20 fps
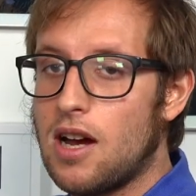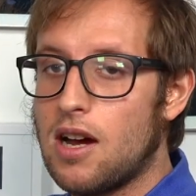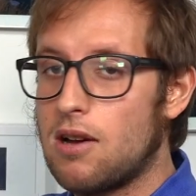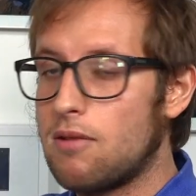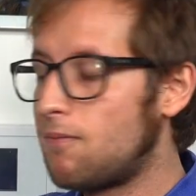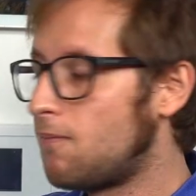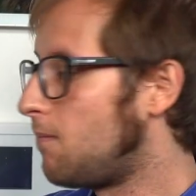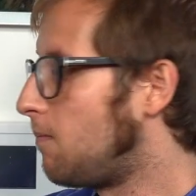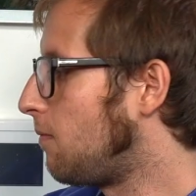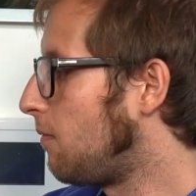
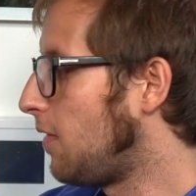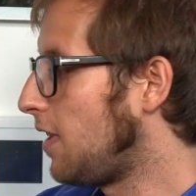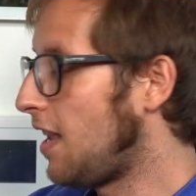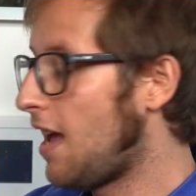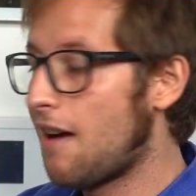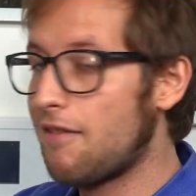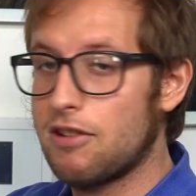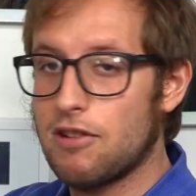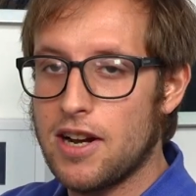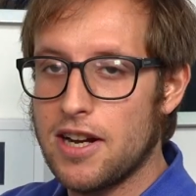Uh, we
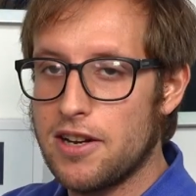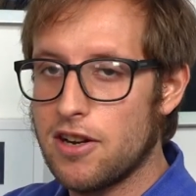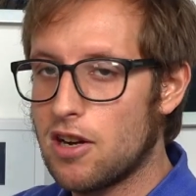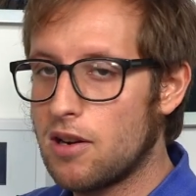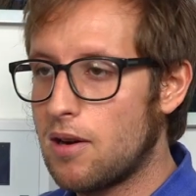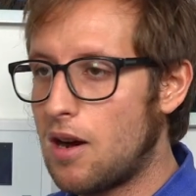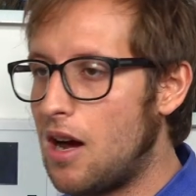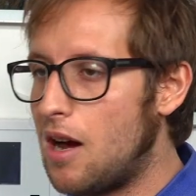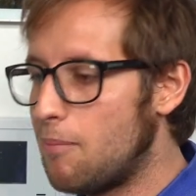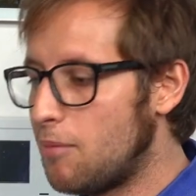have it right
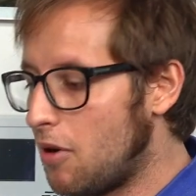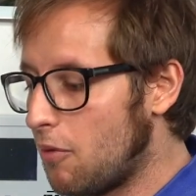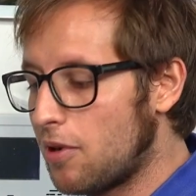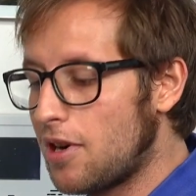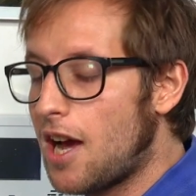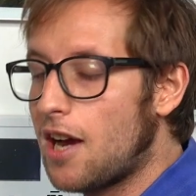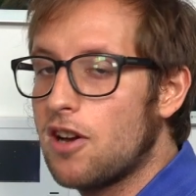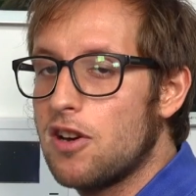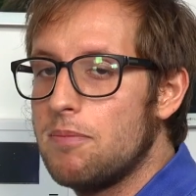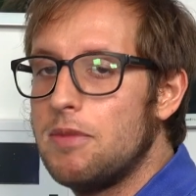here, but
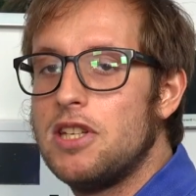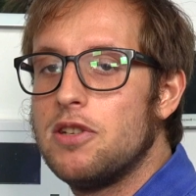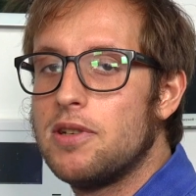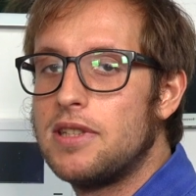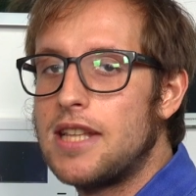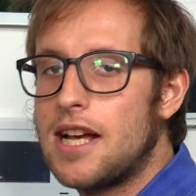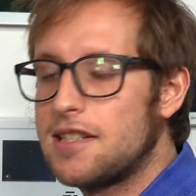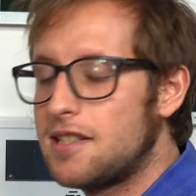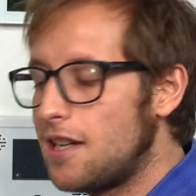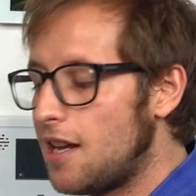we're not going to be
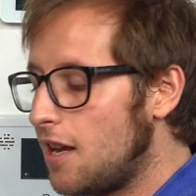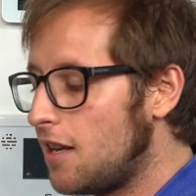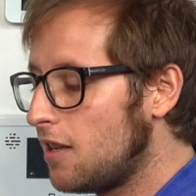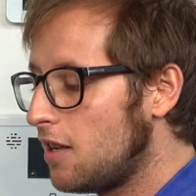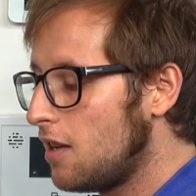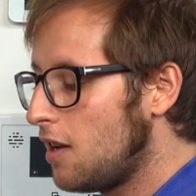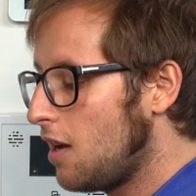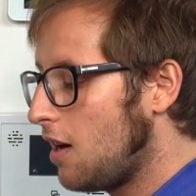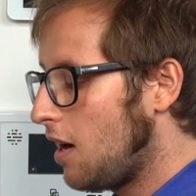doing that today.